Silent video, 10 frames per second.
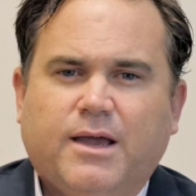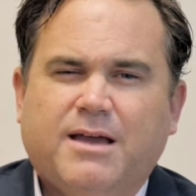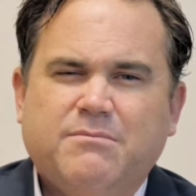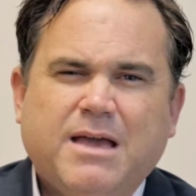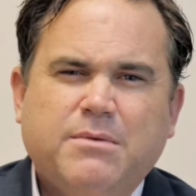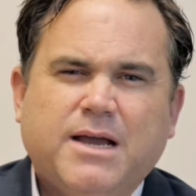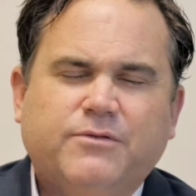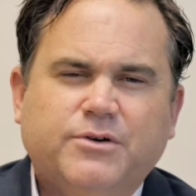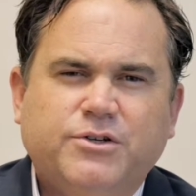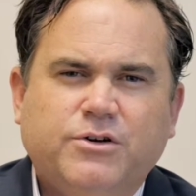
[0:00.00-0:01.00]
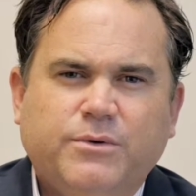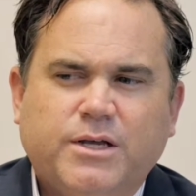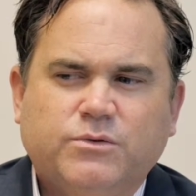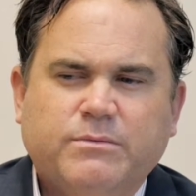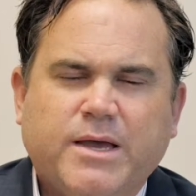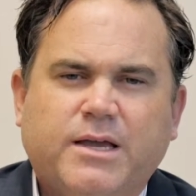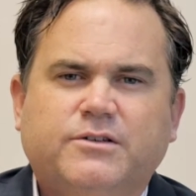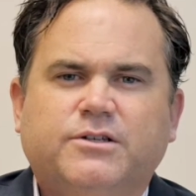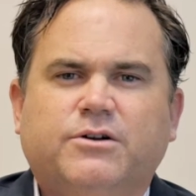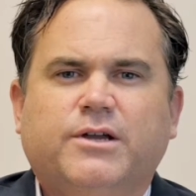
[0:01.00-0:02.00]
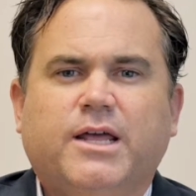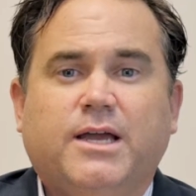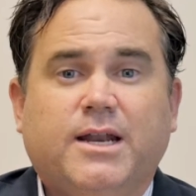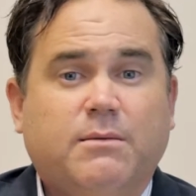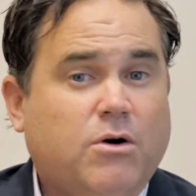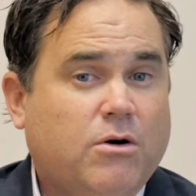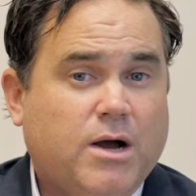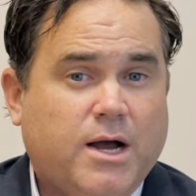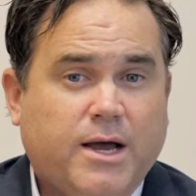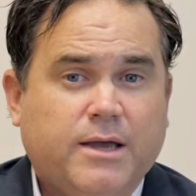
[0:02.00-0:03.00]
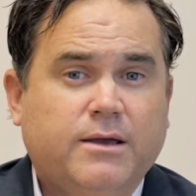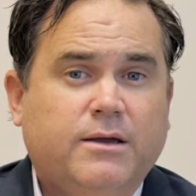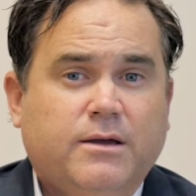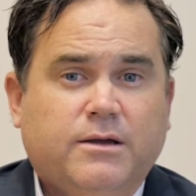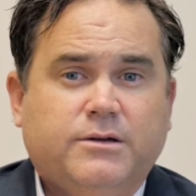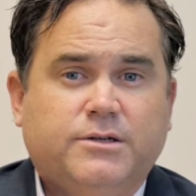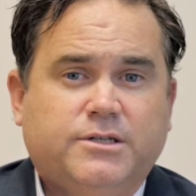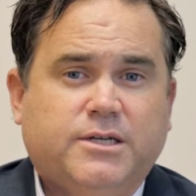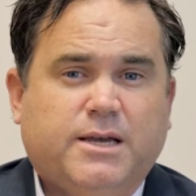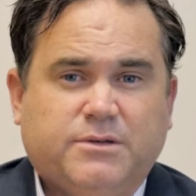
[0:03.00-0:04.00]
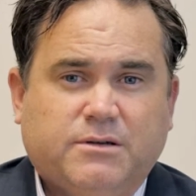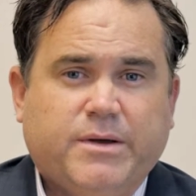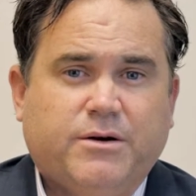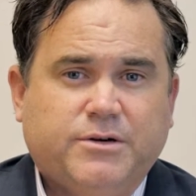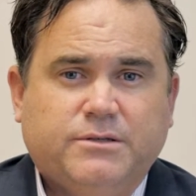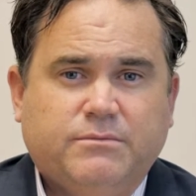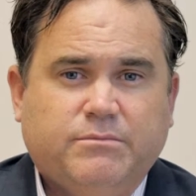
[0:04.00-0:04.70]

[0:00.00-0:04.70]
And maybe after 2 weeks, we may consider getting an MRI just to give us a better